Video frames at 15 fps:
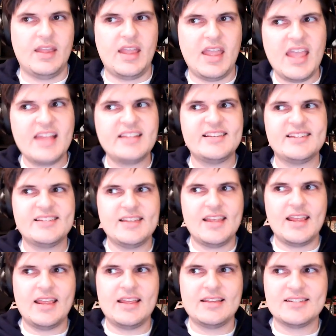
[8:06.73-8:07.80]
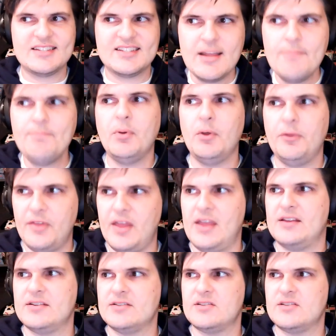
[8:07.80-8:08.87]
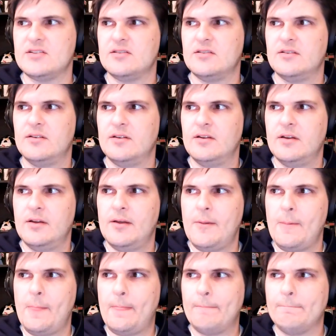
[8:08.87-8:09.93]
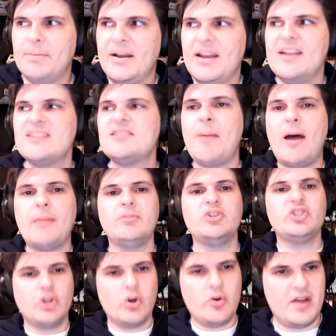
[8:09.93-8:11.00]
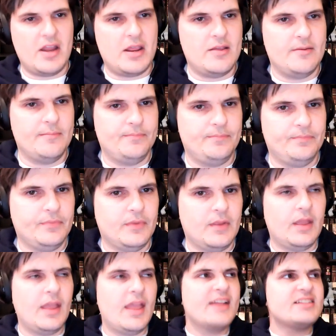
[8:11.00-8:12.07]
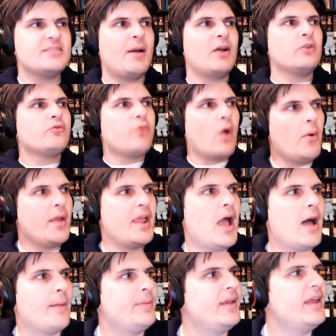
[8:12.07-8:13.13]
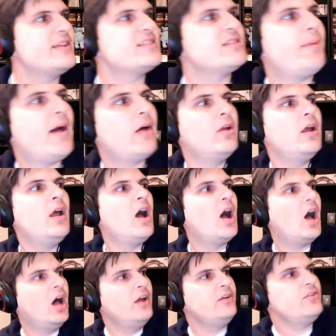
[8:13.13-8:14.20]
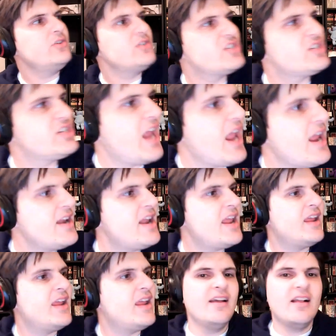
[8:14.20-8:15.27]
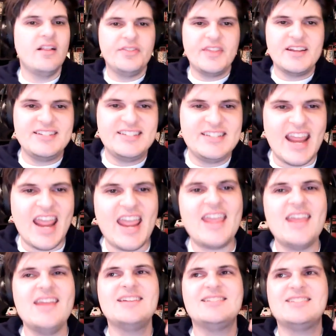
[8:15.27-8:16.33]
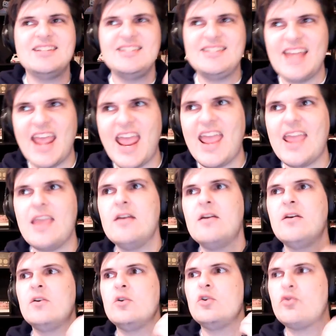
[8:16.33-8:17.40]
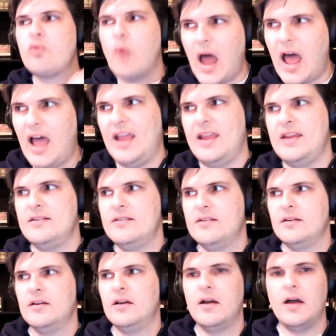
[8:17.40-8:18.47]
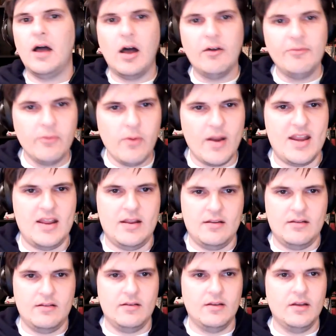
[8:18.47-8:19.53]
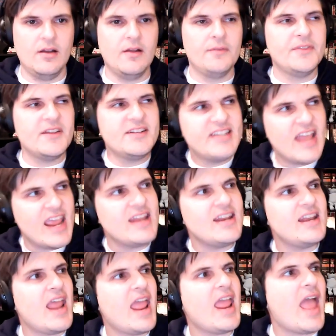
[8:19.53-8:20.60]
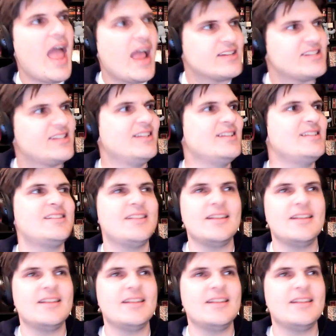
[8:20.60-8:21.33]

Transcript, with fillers: It's simple things, but it is about maturity. It is about growing up. It is about understanding the day-to-day grind of winning, the day-to-day excellence,